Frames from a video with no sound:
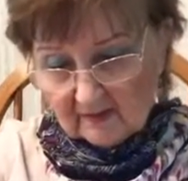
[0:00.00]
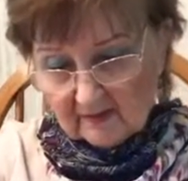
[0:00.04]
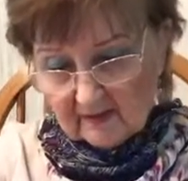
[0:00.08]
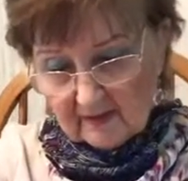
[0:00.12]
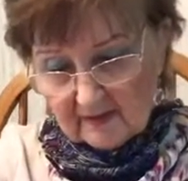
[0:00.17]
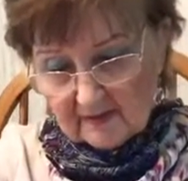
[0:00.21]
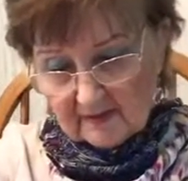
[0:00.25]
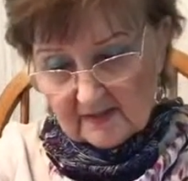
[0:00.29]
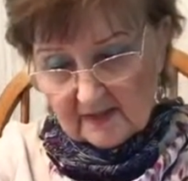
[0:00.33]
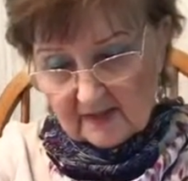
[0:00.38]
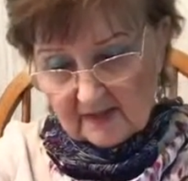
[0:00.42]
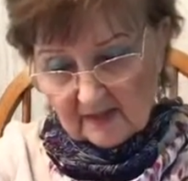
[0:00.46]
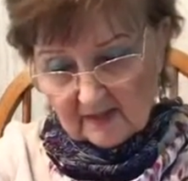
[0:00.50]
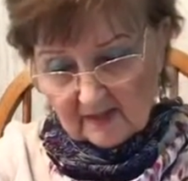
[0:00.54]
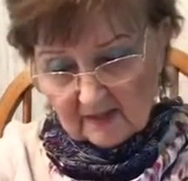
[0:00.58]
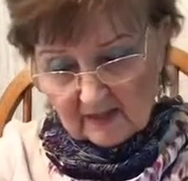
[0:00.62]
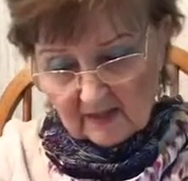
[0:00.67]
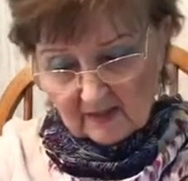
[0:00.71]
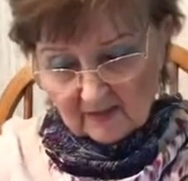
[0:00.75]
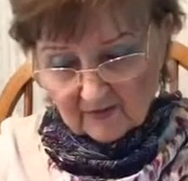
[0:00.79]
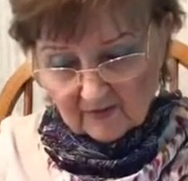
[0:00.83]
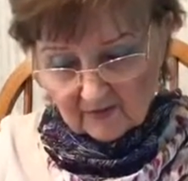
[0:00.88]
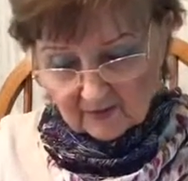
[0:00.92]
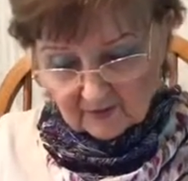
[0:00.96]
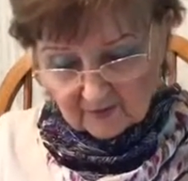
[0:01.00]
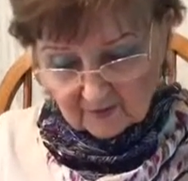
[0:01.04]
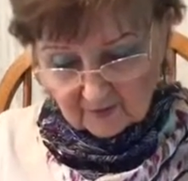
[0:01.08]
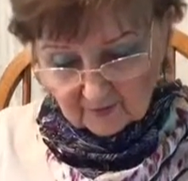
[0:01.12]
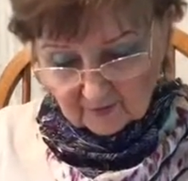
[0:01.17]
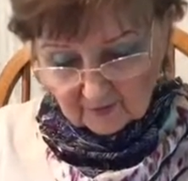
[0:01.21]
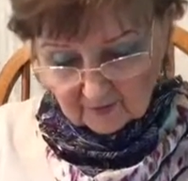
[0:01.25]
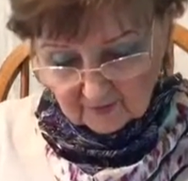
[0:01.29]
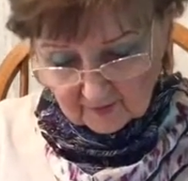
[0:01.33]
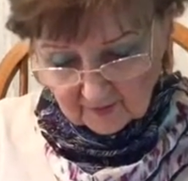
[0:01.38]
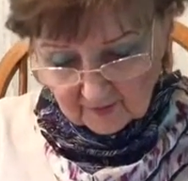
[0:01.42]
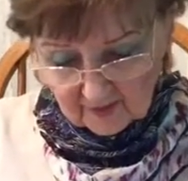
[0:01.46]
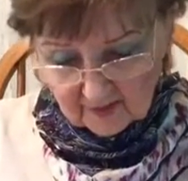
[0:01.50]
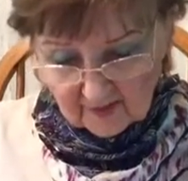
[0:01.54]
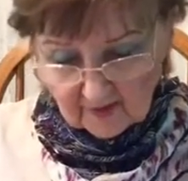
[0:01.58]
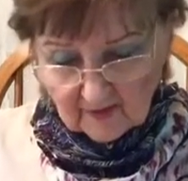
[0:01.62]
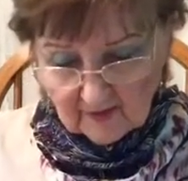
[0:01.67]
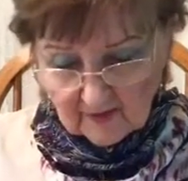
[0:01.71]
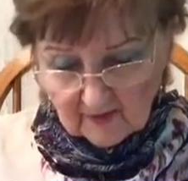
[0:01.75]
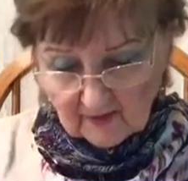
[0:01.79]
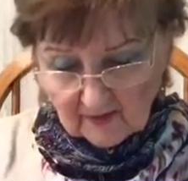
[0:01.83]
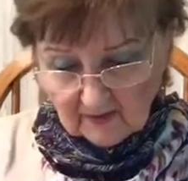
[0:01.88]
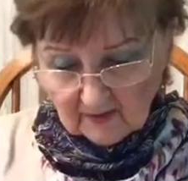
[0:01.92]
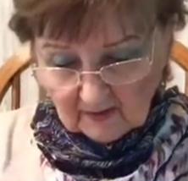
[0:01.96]
and then take the other third,
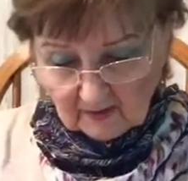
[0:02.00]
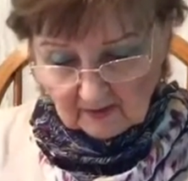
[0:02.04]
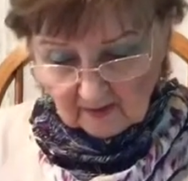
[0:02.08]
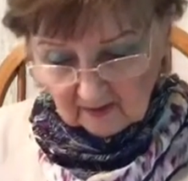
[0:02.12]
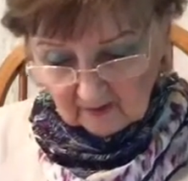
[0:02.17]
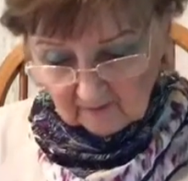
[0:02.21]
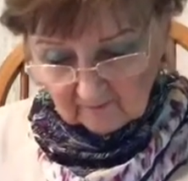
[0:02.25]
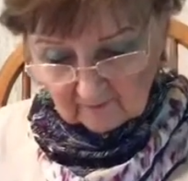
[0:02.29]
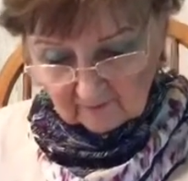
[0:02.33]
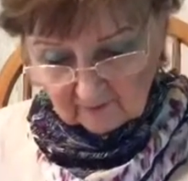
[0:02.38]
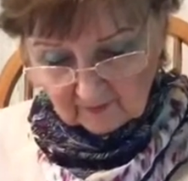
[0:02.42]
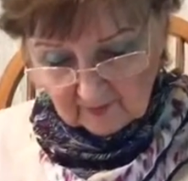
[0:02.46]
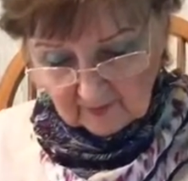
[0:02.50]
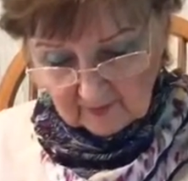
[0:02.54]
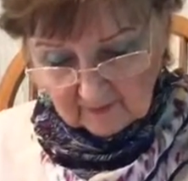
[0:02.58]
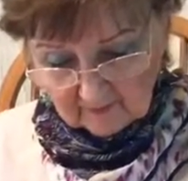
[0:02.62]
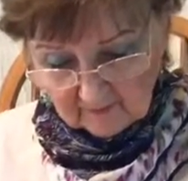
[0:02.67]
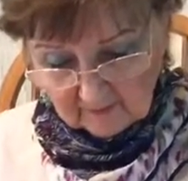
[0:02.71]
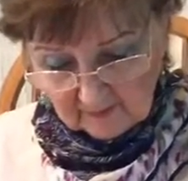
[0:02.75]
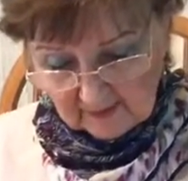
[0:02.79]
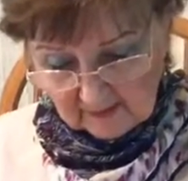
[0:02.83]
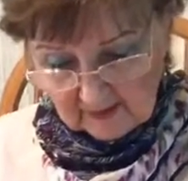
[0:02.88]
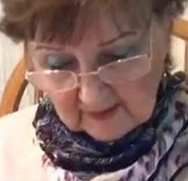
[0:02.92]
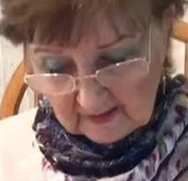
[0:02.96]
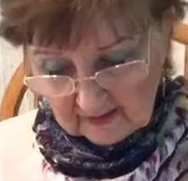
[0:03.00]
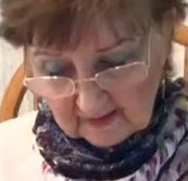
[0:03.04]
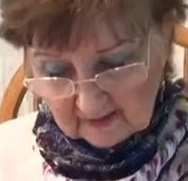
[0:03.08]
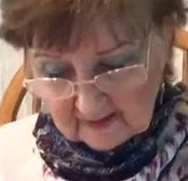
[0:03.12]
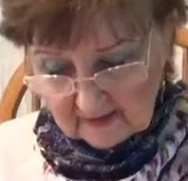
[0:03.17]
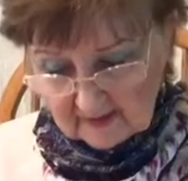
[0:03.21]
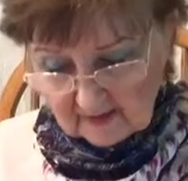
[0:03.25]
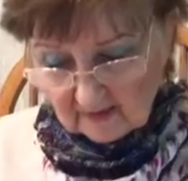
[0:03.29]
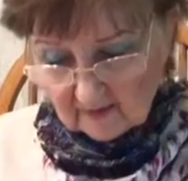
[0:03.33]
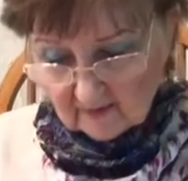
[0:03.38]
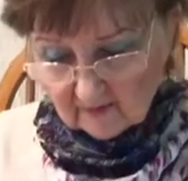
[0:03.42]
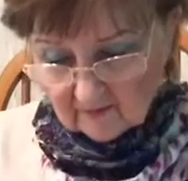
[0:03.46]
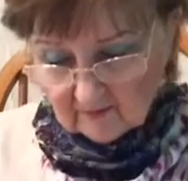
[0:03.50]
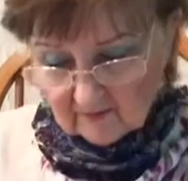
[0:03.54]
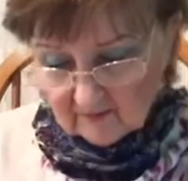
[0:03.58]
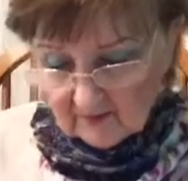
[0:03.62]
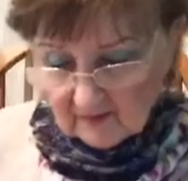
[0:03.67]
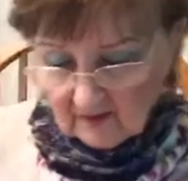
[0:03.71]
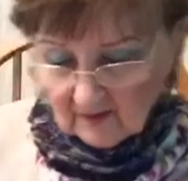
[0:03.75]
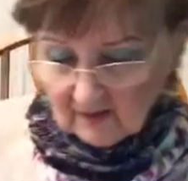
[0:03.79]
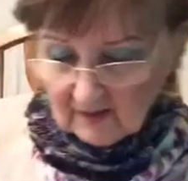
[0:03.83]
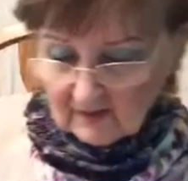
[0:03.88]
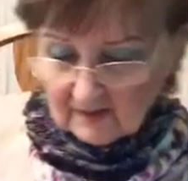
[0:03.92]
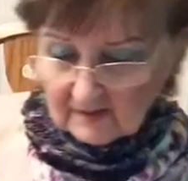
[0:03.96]
cover it, pat it down,
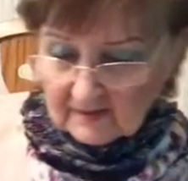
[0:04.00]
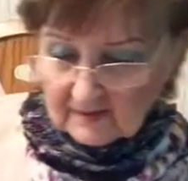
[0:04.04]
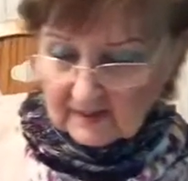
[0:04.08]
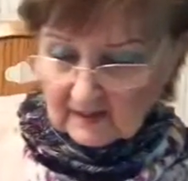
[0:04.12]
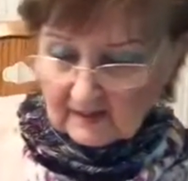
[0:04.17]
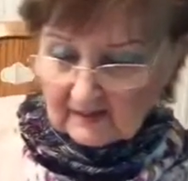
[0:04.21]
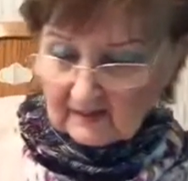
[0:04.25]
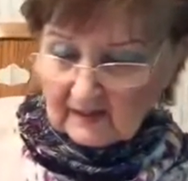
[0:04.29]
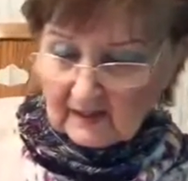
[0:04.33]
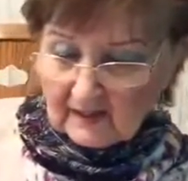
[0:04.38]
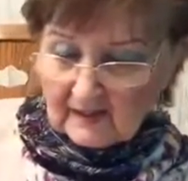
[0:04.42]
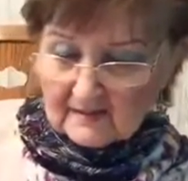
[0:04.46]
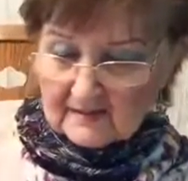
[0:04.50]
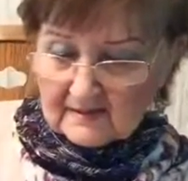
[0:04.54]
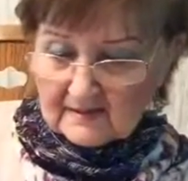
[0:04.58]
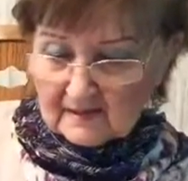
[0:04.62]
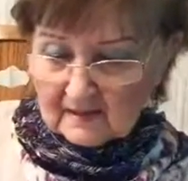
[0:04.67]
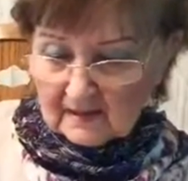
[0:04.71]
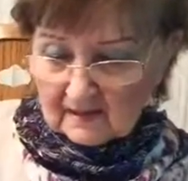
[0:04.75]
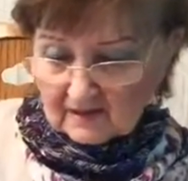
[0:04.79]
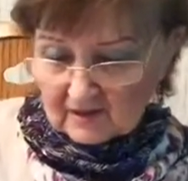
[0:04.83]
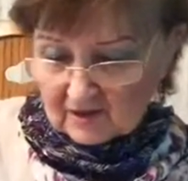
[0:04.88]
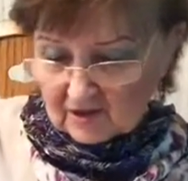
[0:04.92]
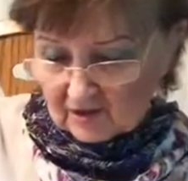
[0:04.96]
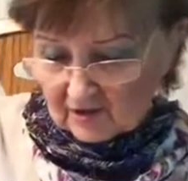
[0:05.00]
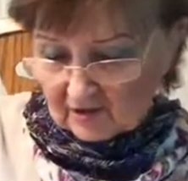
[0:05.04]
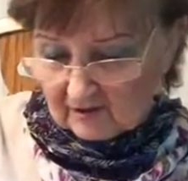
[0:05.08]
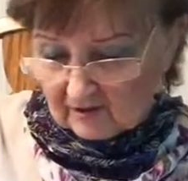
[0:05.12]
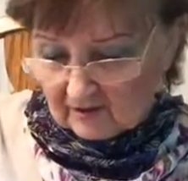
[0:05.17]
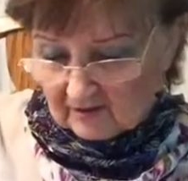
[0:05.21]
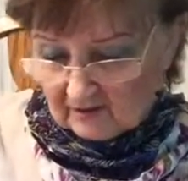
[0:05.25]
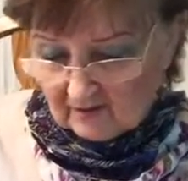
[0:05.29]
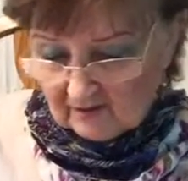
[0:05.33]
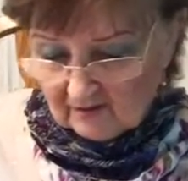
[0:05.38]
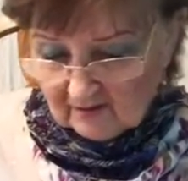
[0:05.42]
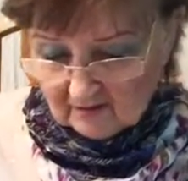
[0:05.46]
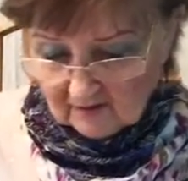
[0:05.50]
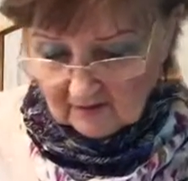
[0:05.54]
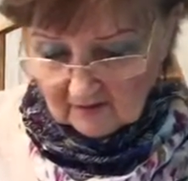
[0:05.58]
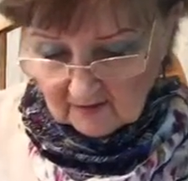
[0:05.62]
take that section